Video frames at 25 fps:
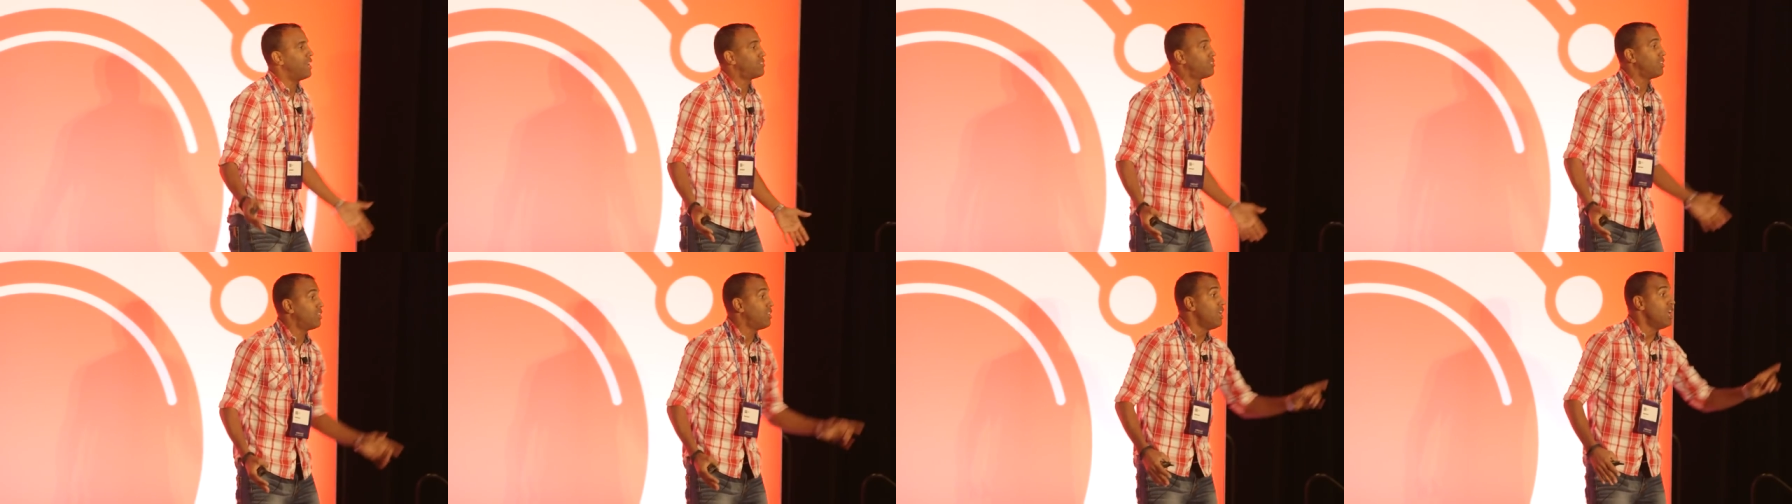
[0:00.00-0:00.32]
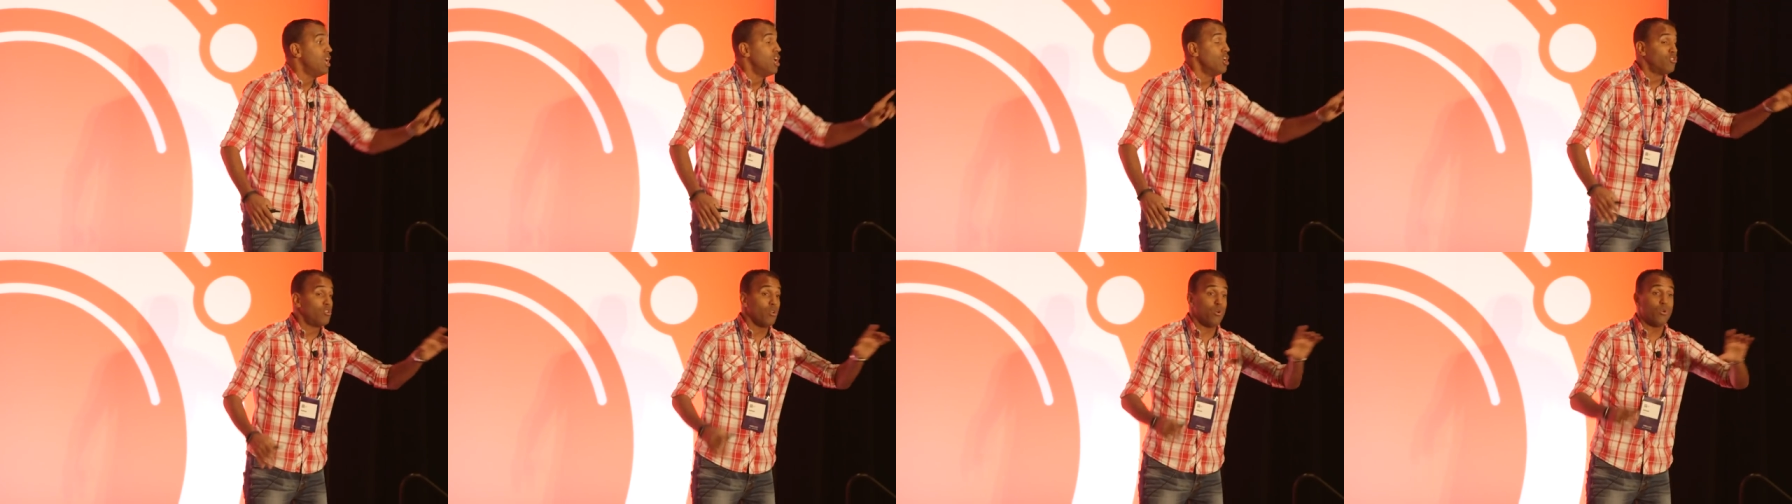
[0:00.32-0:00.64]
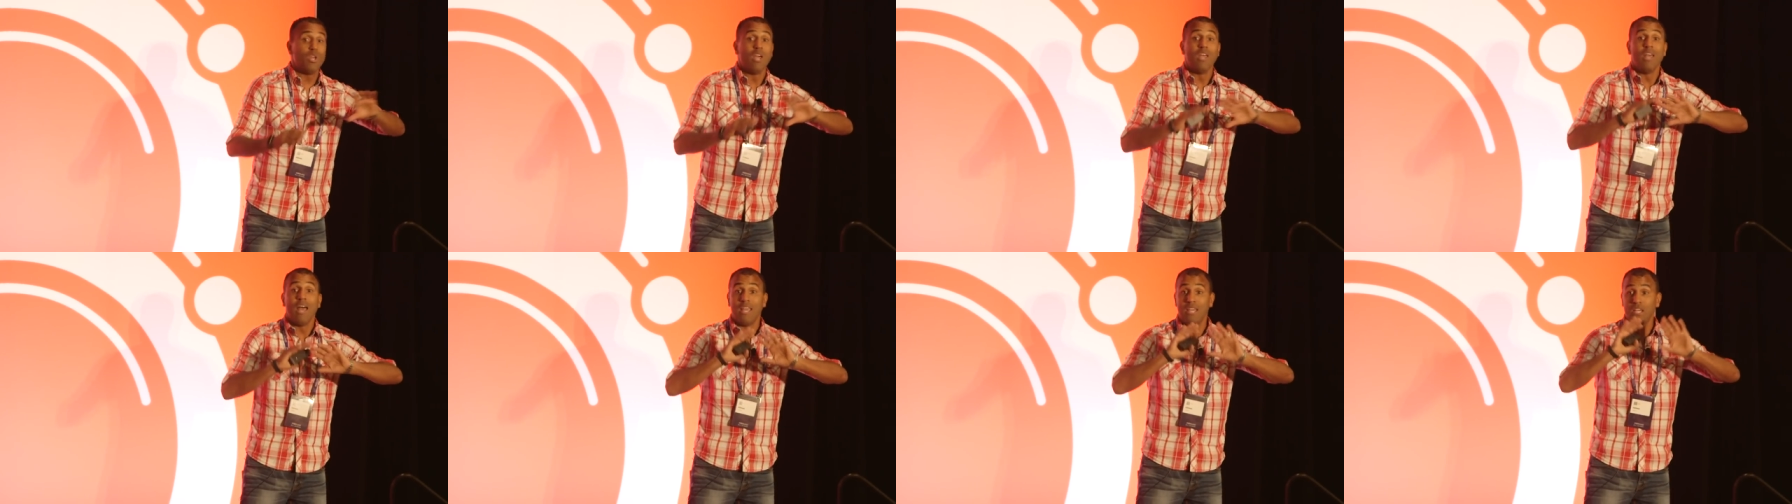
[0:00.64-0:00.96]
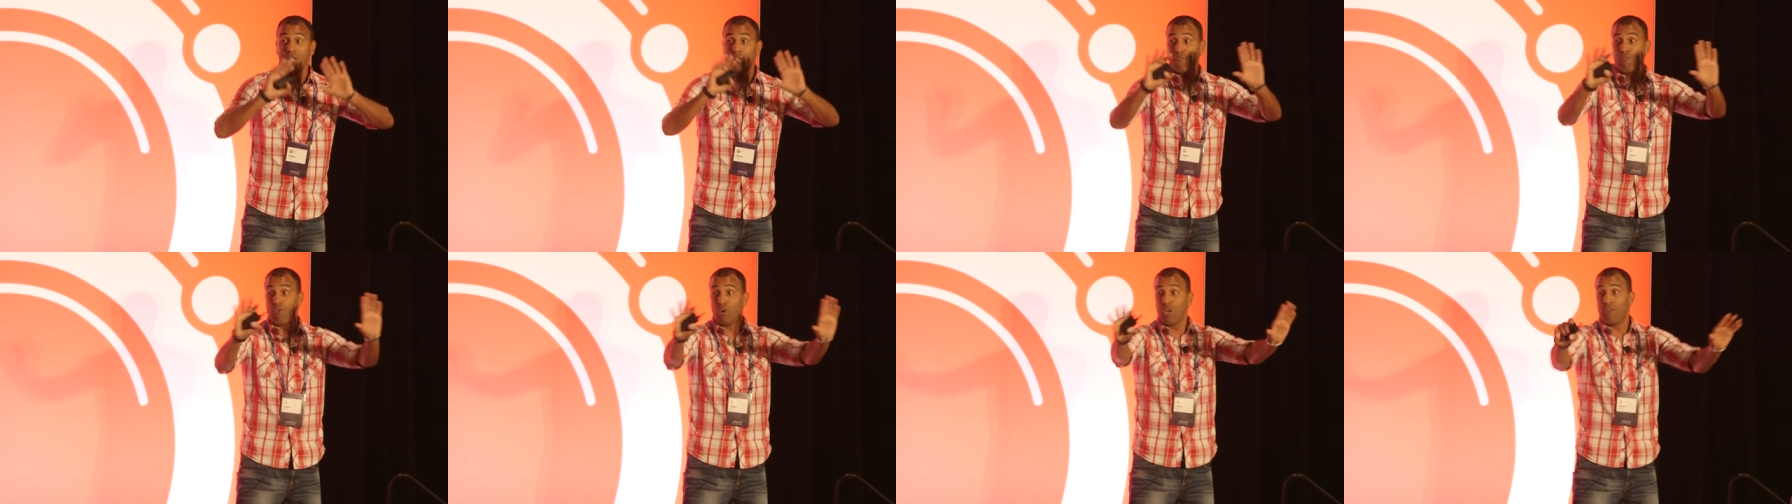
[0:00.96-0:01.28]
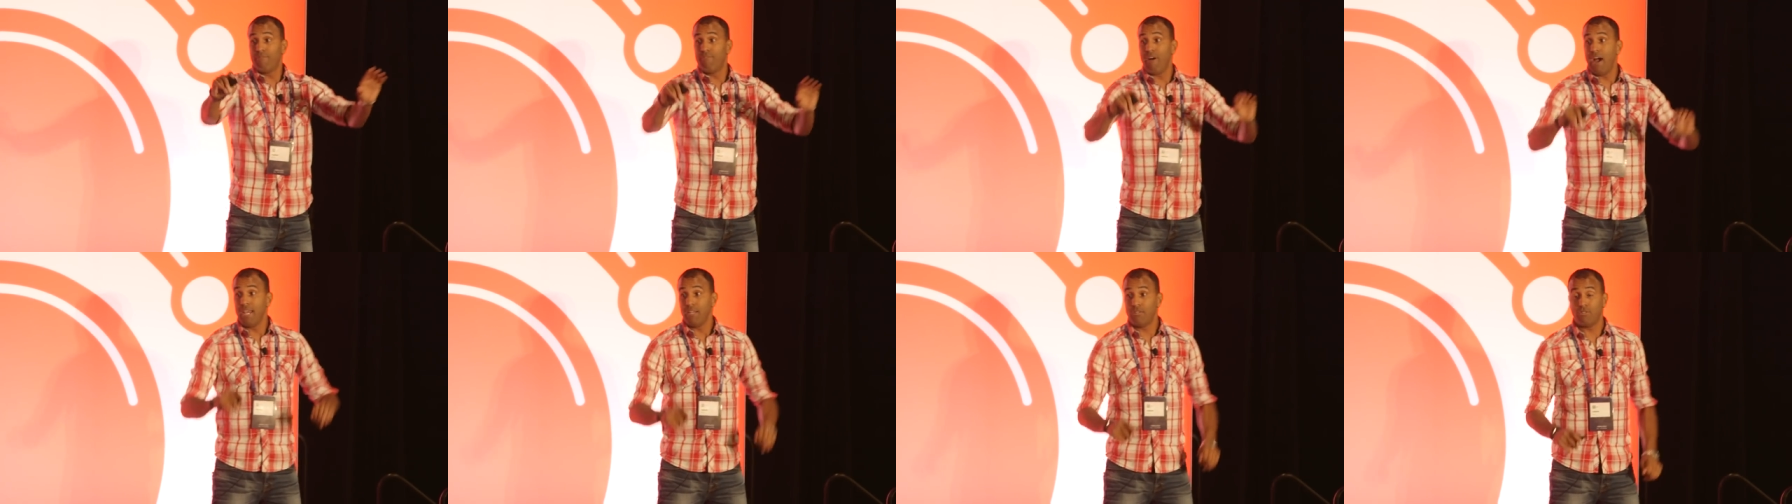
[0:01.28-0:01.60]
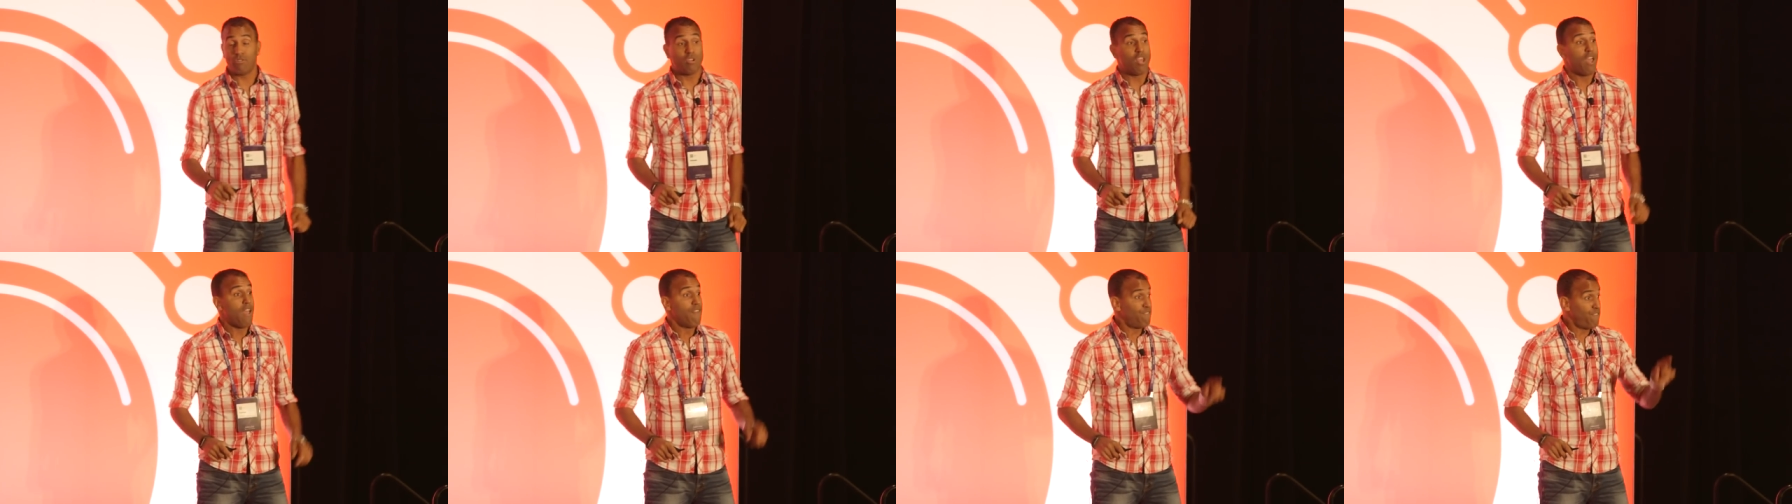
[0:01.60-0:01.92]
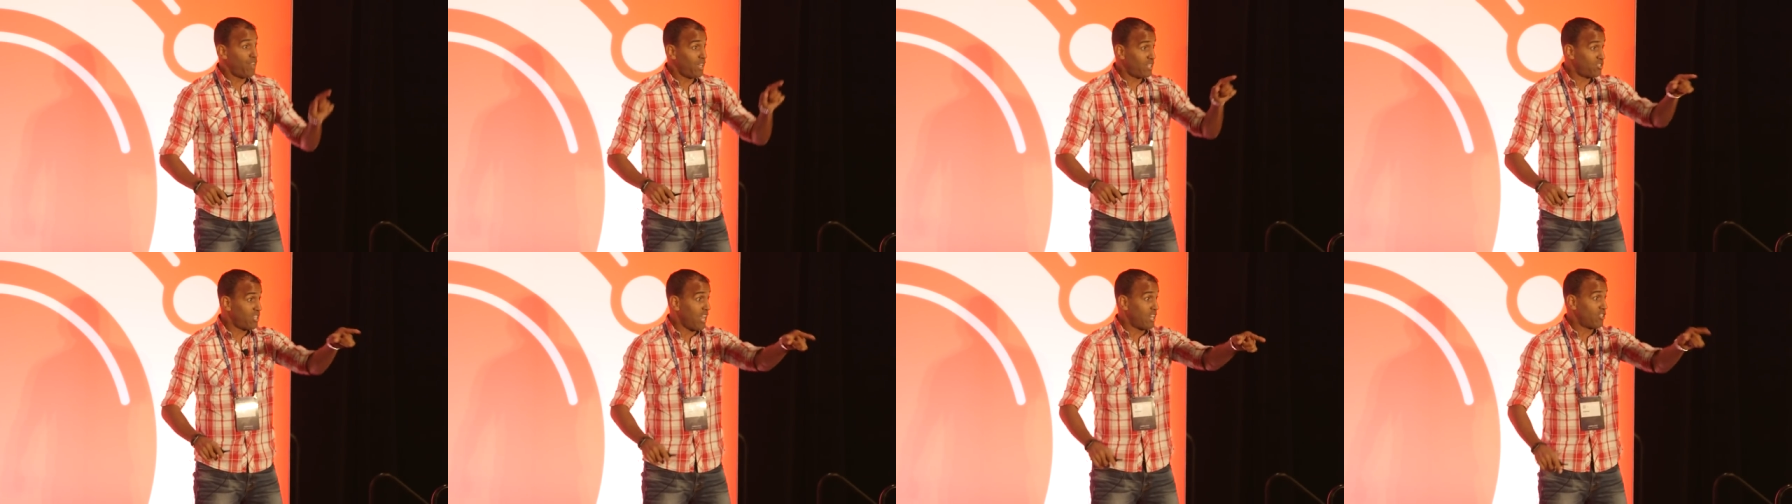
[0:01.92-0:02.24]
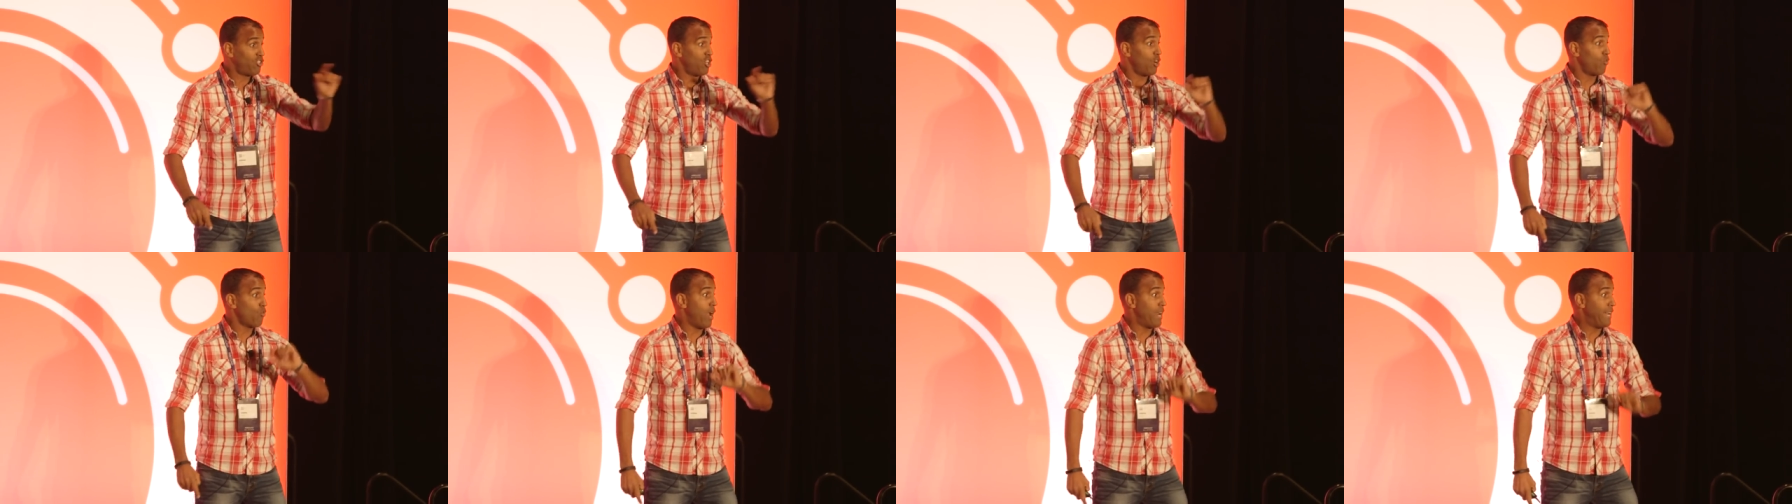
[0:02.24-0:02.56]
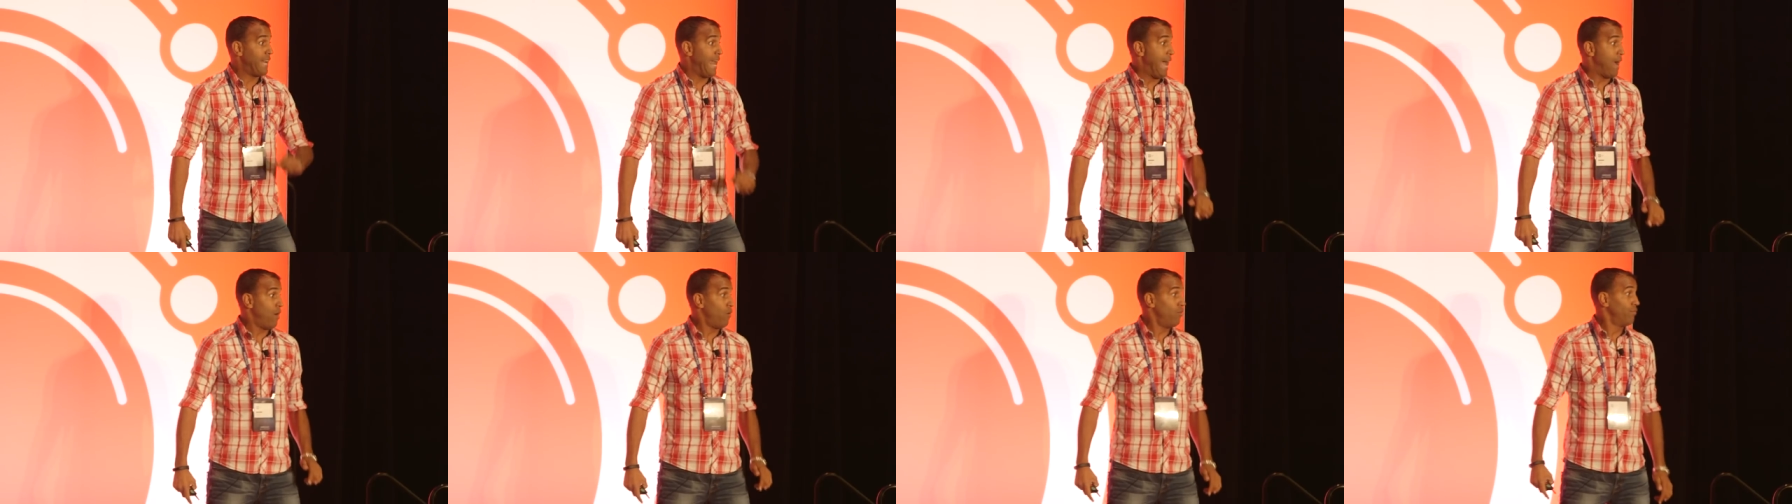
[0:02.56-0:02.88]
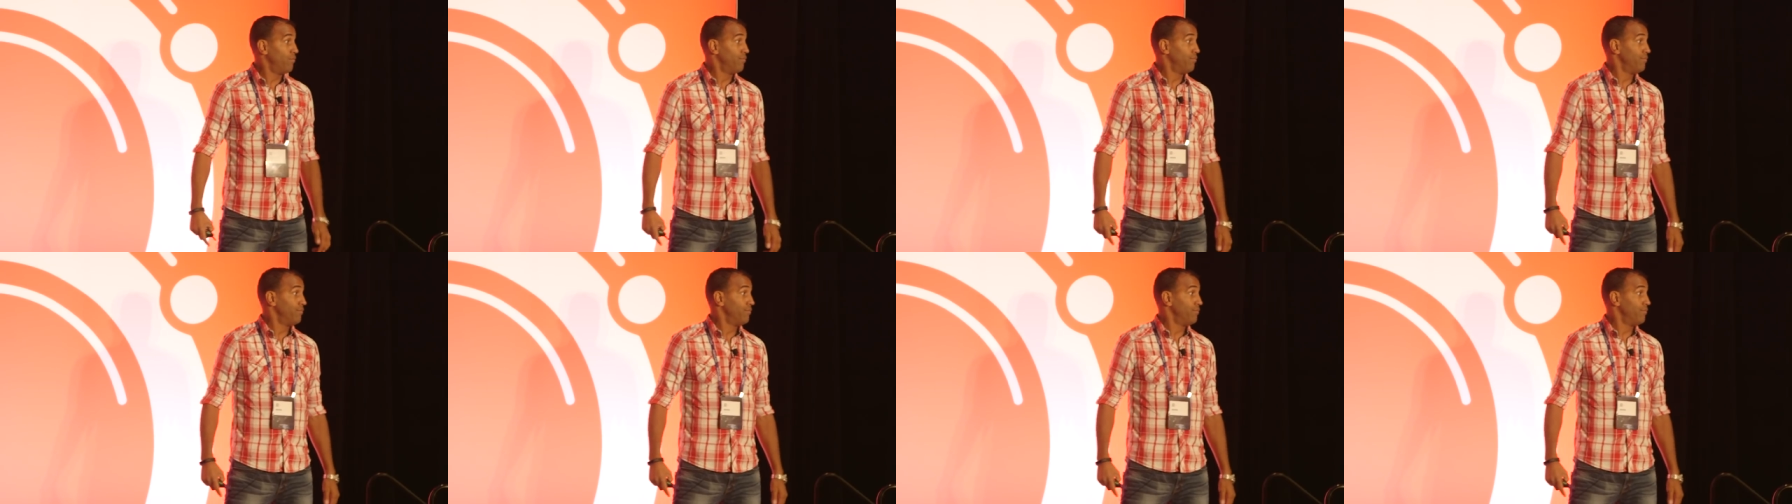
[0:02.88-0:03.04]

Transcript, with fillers: I said, dude, here's free advice. Fix that shit right now.